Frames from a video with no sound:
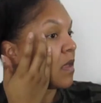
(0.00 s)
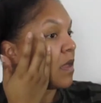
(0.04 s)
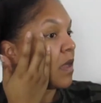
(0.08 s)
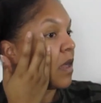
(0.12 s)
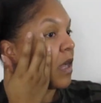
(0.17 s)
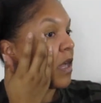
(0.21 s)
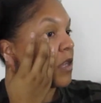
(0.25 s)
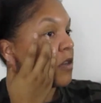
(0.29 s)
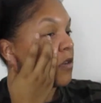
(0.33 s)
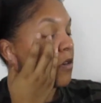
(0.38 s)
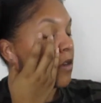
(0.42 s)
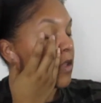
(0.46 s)

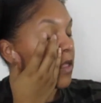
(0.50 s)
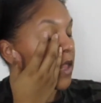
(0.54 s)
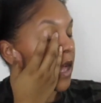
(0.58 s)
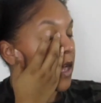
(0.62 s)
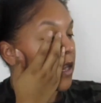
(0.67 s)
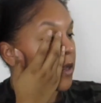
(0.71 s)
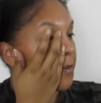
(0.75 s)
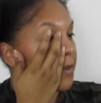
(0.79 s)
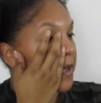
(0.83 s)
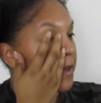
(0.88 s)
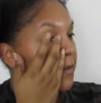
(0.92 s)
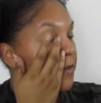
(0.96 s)
I know a lot
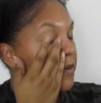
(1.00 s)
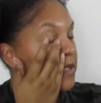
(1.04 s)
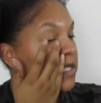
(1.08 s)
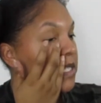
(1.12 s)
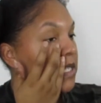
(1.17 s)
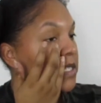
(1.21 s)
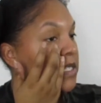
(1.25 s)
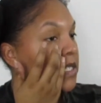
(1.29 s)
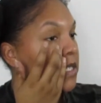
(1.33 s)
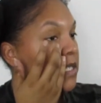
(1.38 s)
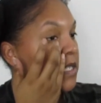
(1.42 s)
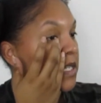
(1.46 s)
of people
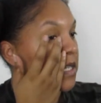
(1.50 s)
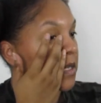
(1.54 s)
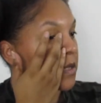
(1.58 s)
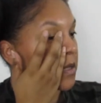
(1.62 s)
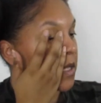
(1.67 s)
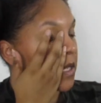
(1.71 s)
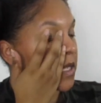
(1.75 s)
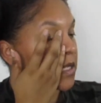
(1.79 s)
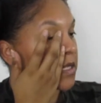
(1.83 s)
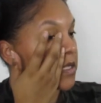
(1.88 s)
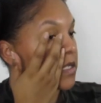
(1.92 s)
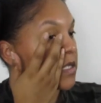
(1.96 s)
tend to
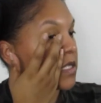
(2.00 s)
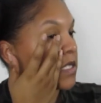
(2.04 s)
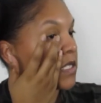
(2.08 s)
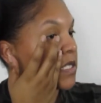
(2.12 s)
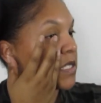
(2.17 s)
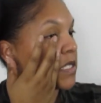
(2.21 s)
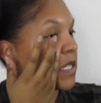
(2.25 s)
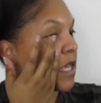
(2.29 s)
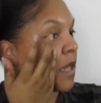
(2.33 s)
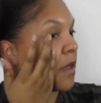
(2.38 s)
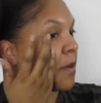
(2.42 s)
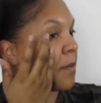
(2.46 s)
neglect this
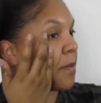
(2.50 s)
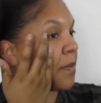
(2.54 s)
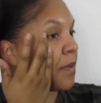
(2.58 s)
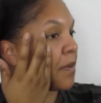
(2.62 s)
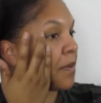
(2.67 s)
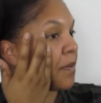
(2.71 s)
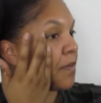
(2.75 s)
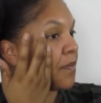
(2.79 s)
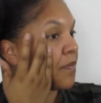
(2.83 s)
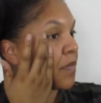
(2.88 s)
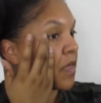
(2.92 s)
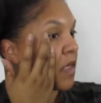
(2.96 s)
step,
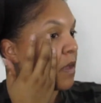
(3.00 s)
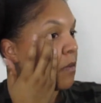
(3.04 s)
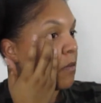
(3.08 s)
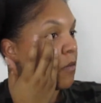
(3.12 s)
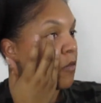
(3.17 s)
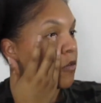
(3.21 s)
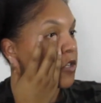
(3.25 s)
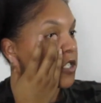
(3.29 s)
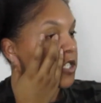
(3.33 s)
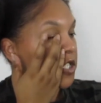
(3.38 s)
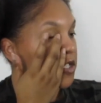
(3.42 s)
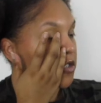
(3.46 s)

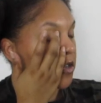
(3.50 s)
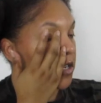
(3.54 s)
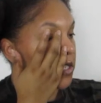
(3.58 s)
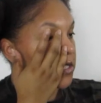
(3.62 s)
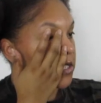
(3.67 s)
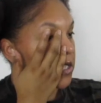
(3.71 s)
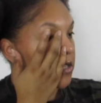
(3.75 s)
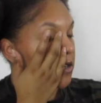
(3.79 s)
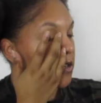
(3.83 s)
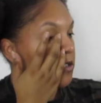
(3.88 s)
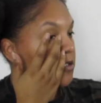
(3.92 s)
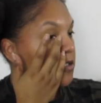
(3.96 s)

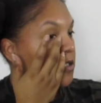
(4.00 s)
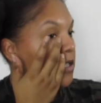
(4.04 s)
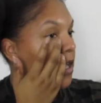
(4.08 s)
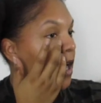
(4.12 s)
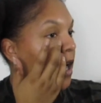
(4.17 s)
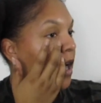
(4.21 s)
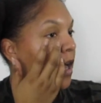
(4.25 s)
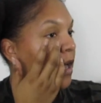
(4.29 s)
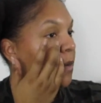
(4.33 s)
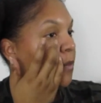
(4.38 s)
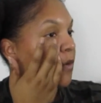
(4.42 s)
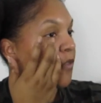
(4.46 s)
moisturizing under the
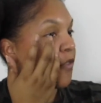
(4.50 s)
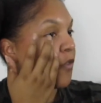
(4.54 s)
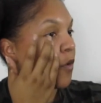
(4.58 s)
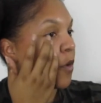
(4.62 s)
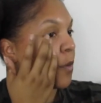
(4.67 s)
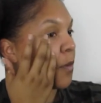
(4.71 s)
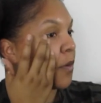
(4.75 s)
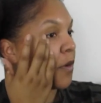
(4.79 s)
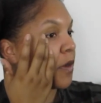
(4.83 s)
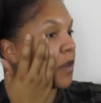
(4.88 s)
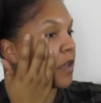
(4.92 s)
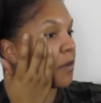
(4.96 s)
eye before
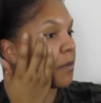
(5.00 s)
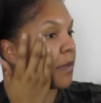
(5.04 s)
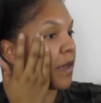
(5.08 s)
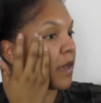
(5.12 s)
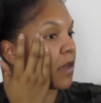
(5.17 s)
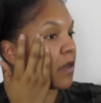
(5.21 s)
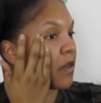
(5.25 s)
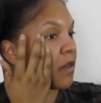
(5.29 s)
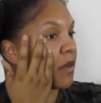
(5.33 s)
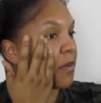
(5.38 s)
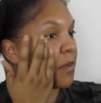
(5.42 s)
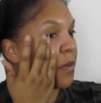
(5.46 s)
putting
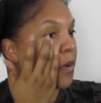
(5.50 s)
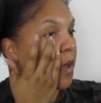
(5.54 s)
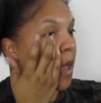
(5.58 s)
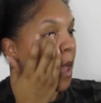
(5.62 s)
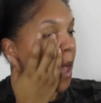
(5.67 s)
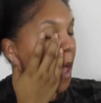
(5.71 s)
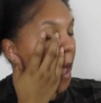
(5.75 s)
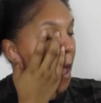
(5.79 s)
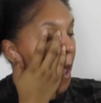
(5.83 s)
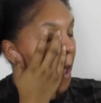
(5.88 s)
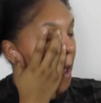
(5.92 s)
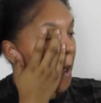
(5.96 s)
makeup,
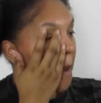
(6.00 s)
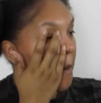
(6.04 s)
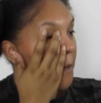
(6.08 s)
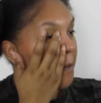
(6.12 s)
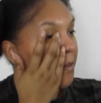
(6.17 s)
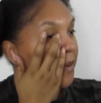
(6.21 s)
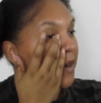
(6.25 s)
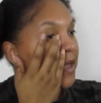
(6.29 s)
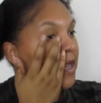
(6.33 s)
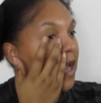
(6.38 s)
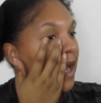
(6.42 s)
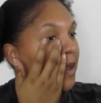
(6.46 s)

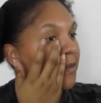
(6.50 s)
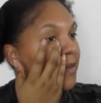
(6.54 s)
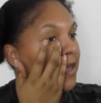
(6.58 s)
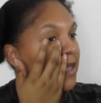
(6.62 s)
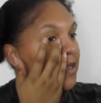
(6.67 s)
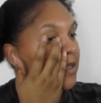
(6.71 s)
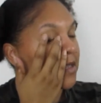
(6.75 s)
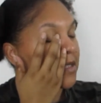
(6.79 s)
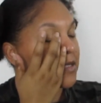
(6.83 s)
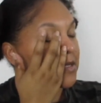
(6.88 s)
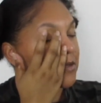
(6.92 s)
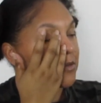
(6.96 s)
but I mean
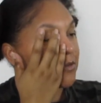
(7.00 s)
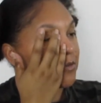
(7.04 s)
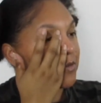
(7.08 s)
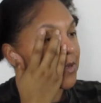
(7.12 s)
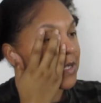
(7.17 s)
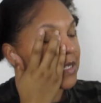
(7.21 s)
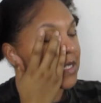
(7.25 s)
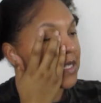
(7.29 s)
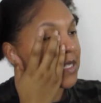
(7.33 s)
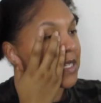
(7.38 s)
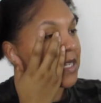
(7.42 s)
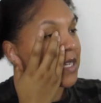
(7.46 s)
it's
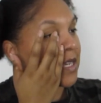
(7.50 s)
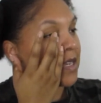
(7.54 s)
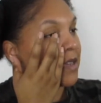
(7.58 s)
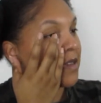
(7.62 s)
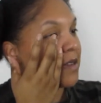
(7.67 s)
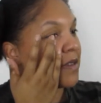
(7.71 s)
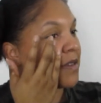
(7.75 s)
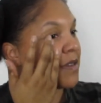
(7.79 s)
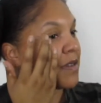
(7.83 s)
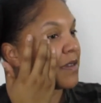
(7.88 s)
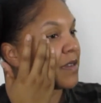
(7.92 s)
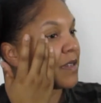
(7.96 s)
really
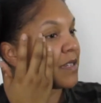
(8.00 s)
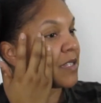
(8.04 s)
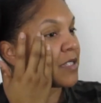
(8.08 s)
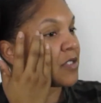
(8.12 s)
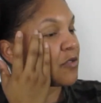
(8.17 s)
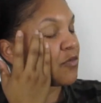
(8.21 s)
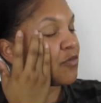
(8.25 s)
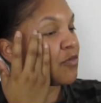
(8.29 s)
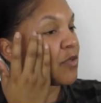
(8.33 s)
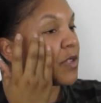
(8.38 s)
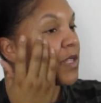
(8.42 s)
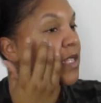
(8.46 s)

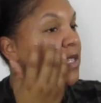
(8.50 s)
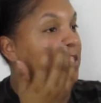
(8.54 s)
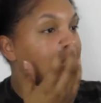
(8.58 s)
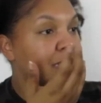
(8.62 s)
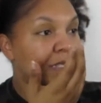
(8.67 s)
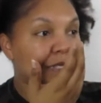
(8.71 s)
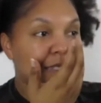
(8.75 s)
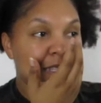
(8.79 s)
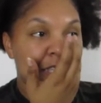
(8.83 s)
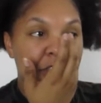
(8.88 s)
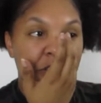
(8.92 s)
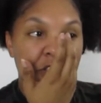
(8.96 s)

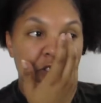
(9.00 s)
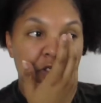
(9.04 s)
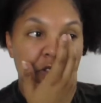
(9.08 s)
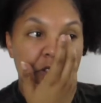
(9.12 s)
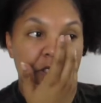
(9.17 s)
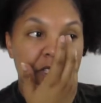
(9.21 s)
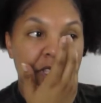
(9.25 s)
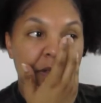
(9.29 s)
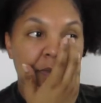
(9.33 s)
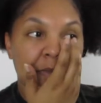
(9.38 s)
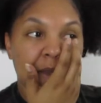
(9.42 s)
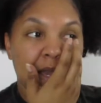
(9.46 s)
essential
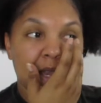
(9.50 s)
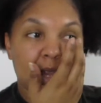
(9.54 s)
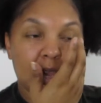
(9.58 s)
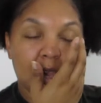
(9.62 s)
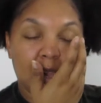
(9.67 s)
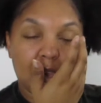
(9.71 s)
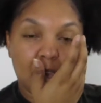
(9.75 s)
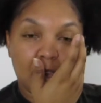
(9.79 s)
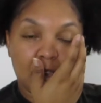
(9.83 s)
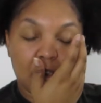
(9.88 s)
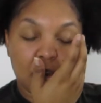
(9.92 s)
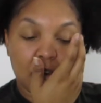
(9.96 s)
to
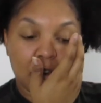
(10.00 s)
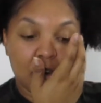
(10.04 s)
making